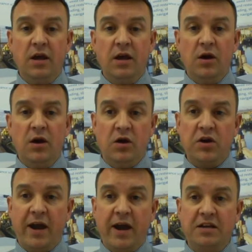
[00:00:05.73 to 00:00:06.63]
We're
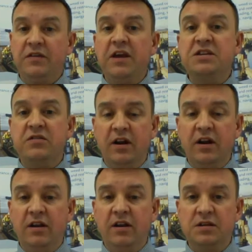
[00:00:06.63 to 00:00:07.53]
located in the east of
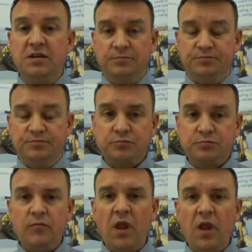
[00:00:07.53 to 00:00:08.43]
England
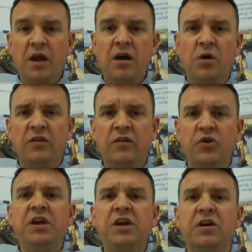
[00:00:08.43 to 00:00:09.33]
and are one of a
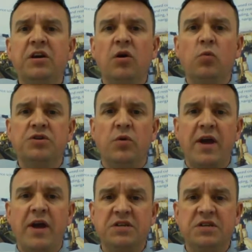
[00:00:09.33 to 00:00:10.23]
unique waterway
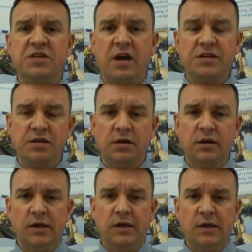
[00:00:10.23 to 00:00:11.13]
habitats.
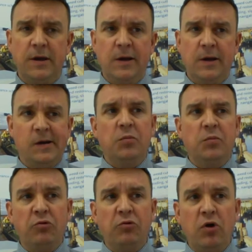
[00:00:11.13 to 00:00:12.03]
My
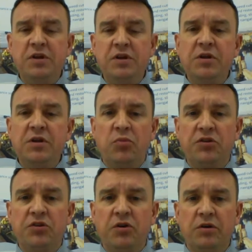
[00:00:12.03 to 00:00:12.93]
role within the Broadland
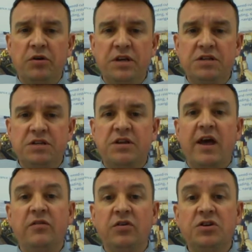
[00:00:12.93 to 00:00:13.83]
Authority is the Head
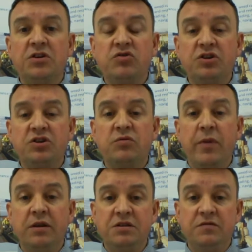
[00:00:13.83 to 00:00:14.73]
of Construction,
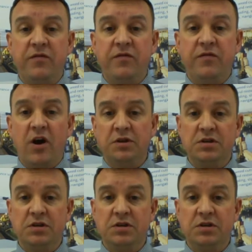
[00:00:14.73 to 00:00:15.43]
Maintenance and Environment.